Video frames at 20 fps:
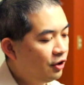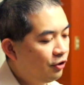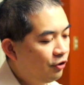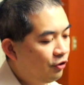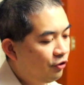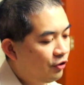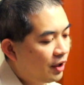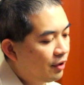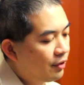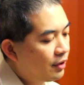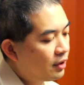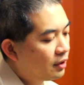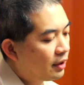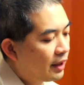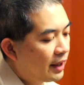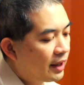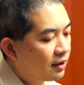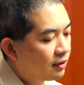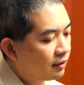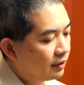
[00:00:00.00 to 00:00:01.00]
very
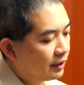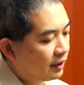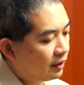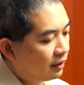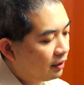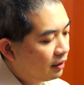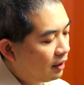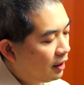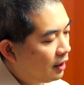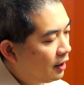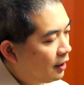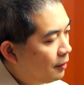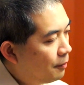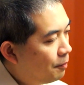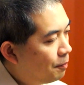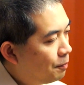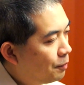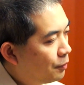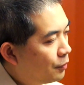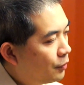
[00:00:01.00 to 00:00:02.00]
likely
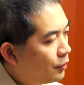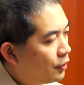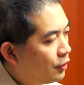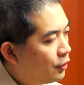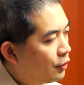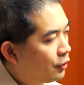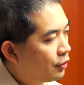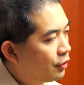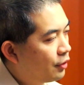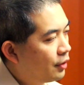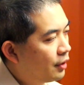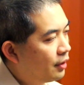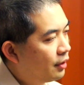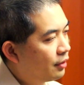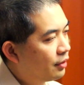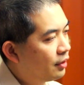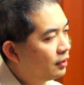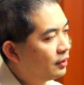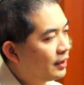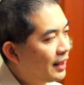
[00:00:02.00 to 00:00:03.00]

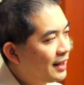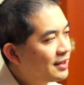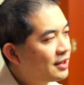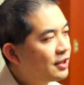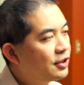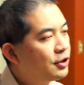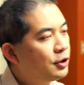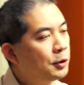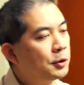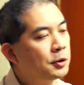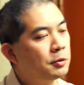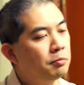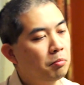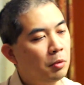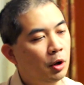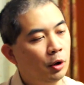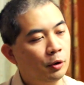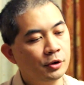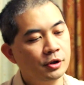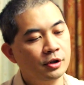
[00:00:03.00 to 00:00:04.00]
the lenses used
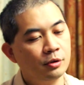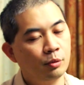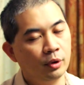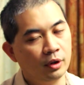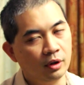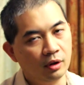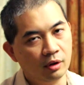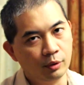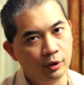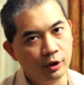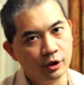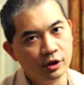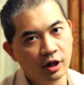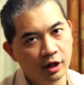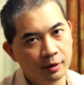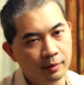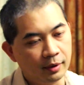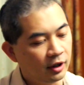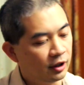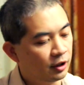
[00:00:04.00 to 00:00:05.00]
most when you're
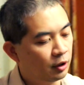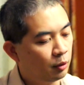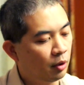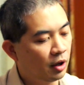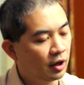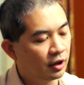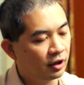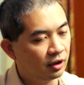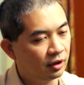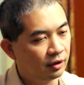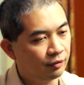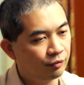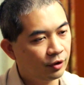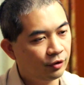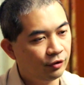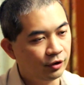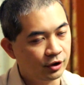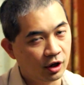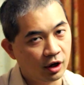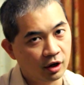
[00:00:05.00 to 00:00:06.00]
talking about underwater
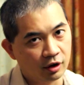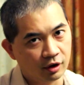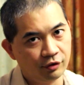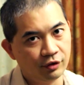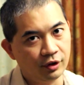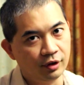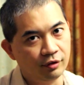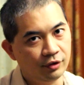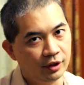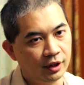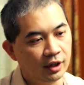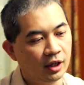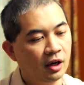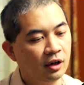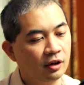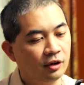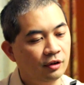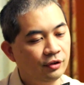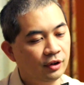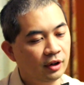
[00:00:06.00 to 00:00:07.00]
photography and
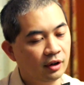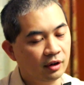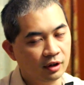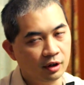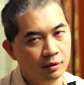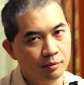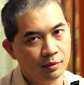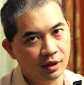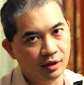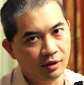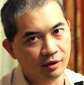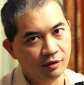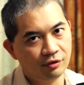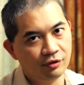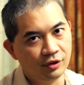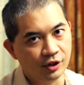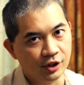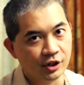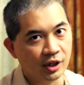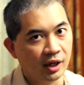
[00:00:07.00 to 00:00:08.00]
videography are going to be
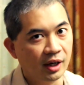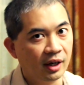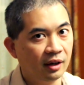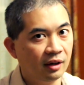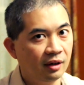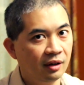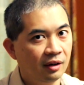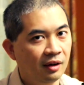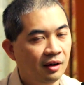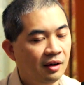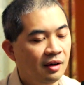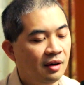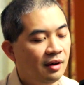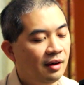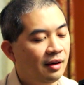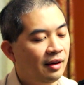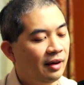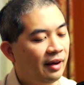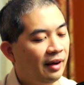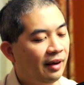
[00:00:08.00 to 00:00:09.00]
fisheye.
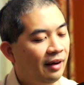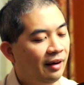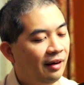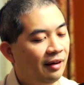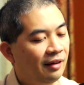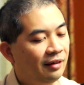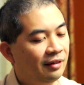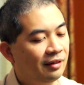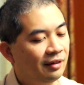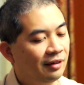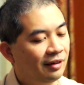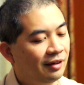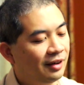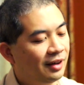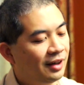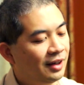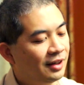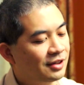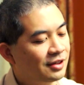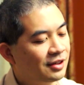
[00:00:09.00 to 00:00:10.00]
And
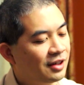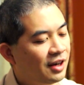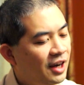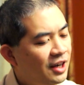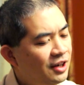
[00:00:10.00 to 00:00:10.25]
it's